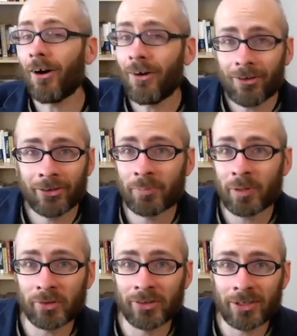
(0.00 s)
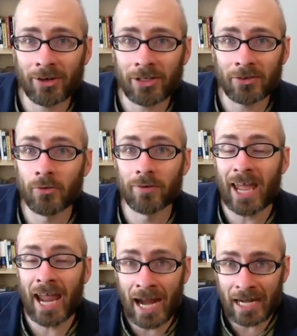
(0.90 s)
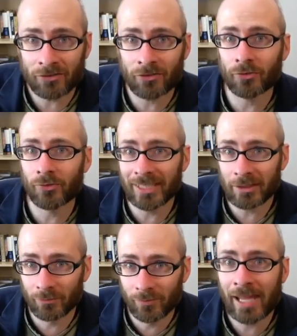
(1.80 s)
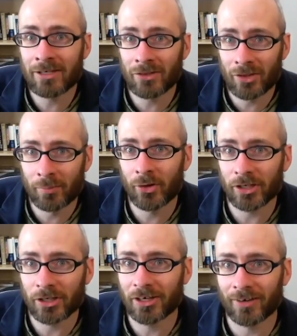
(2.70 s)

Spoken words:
all the people in the audience who have actually read the book